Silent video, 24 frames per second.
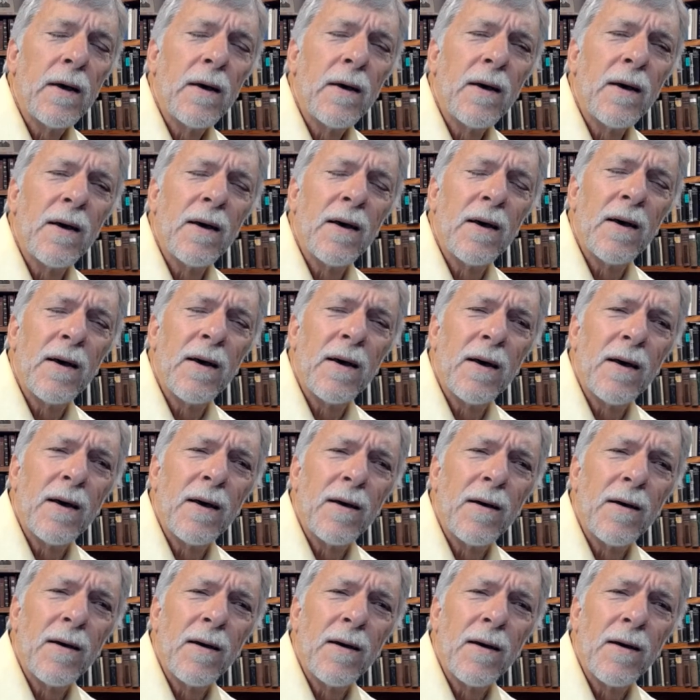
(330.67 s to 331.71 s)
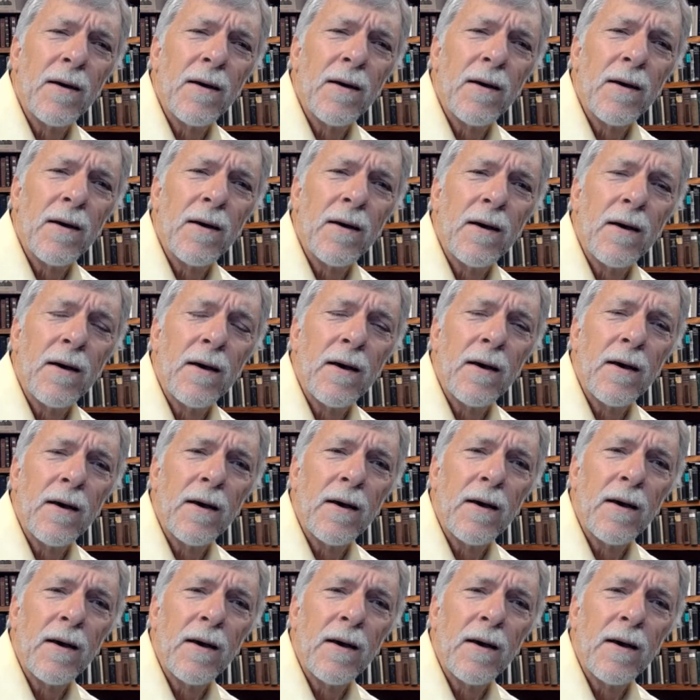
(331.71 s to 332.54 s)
[no speech]